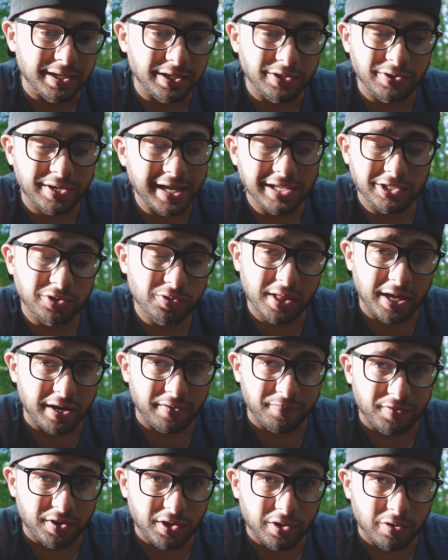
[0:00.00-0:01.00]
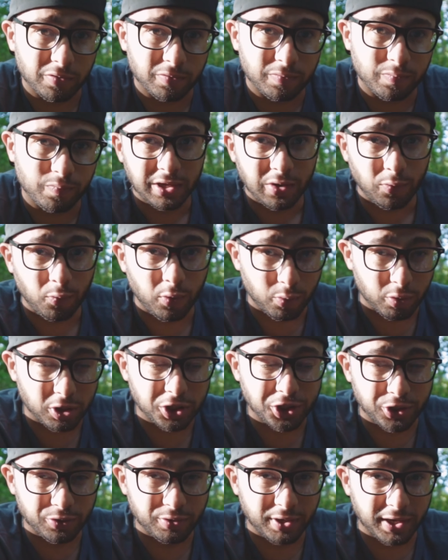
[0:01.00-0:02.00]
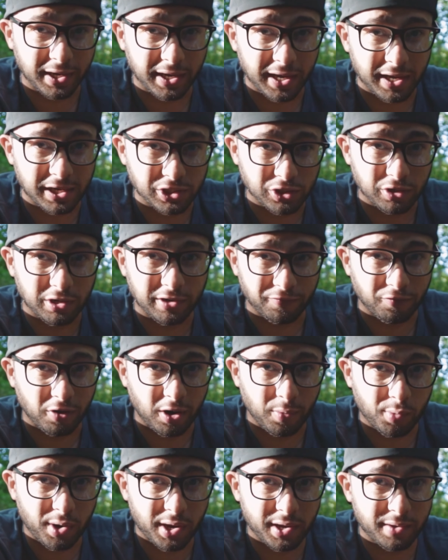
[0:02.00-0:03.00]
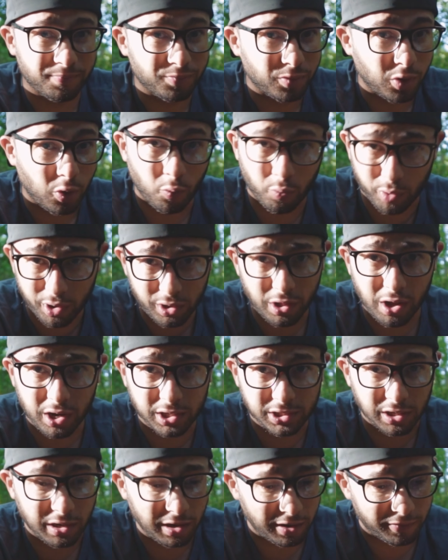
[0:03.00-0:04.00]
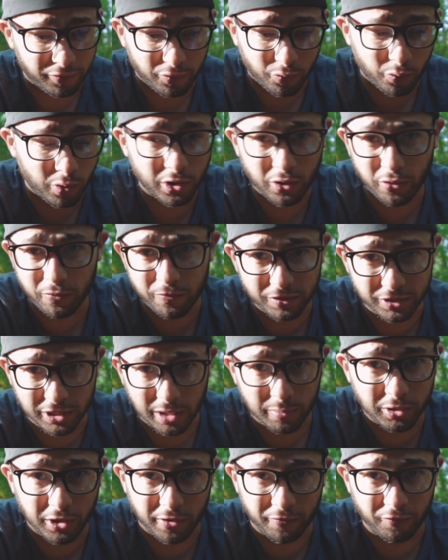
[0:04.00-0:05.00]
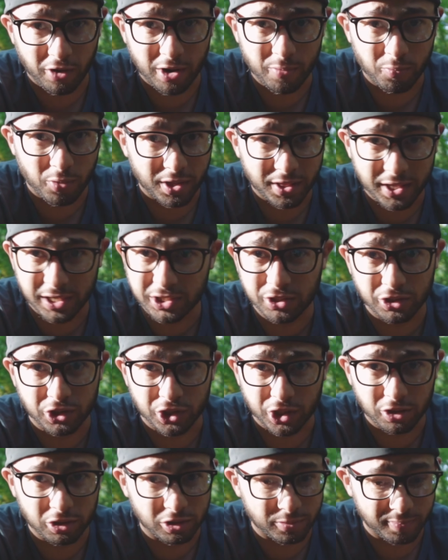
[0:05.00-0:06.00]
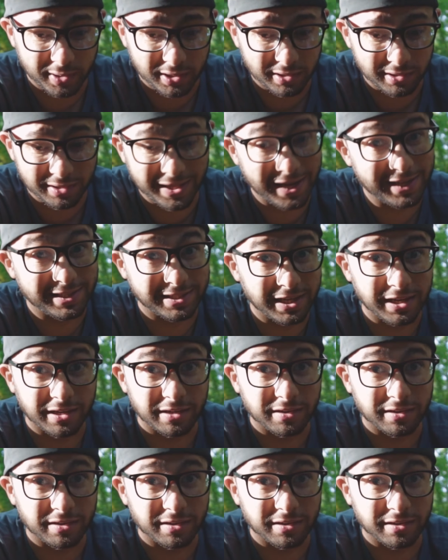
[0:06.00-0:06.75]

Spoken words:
You can't do that in video. When we're shooting at a certain frame rate, we're locked off. 1/double your frame rate. That's your shutter speed, and that's it.